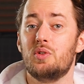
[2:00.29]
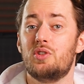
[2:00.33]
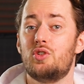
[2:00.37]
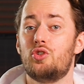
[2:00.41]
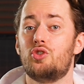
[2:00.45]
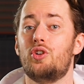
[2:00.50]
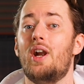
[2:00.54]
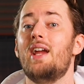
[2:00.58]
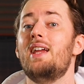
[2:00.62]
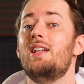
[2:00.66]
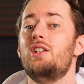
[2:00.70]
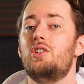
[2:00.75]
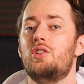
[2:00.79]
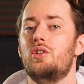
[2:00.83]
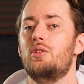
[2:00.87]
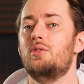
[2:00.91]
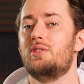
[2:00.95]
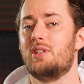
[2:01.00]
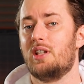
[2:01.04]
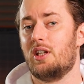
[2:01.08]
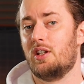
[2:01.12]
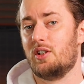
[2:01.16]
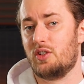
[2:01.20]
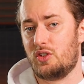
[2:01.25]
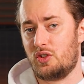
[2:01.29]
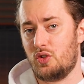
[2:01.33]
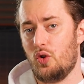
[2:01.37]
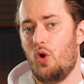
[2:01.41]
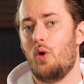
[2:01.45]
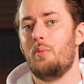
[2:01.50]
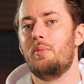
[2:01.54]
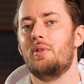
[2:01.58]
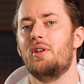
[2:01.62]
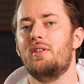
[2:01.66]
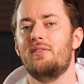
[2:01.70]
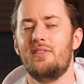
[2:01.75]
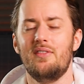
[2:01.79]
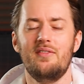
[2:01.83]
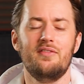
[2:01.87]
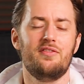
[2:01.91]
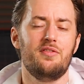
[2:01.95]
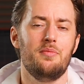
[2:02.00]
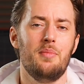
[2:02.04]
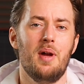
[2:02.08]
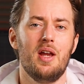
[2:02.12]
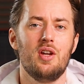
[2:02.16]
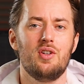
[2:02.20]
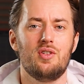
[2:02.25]
was trained using an assortment of
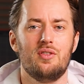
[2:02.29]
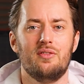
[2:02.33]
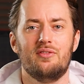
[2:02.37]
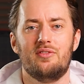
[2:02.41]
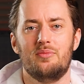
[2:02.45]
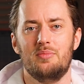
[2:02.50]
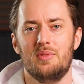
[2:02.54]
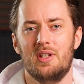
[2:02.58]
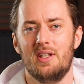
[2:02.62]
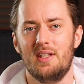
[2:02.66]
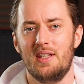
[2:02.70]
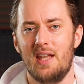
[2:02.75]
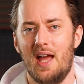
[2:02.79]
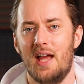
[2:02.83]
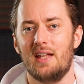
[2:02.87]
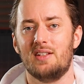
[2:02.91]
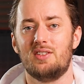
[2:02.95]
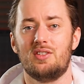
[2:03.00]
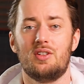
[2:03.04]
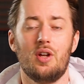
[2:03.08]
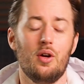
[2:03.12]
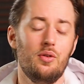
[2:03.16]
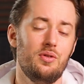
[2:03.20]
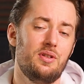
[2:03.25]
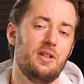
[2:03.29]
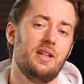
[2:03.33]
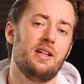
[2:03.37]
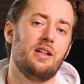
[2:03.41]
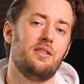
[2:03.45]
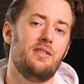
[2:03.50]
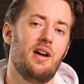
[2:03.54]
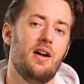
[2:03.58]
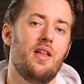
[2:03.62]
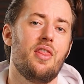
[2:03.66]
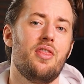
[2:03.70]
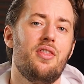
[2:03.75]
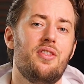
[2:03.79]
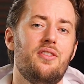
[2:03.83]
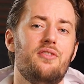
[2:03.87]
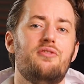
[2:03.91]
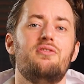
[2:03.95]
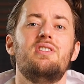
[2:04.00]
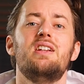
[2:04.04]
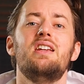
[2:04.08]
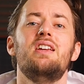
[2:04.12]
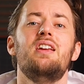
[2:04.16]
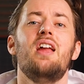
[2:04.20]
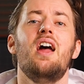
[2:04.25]
information from the net, totaling around
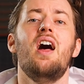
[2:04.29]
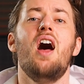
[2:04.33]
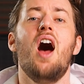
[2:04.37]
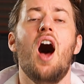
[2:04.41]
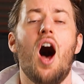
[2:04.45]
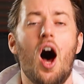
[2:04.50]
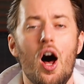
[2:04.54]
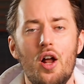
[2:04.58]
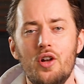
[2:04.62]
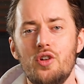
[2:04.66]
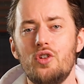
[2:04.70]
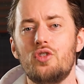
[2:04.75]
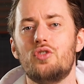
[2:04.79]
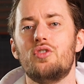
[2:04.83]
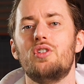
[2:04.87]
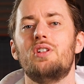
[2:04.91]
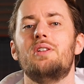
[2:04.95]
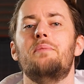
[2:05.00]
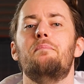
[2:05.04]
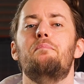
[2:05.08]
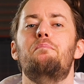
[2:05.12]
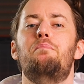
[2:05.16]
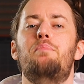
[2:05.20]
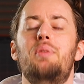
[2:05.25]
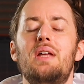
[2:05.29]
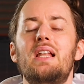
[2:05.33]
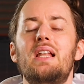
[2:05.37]
300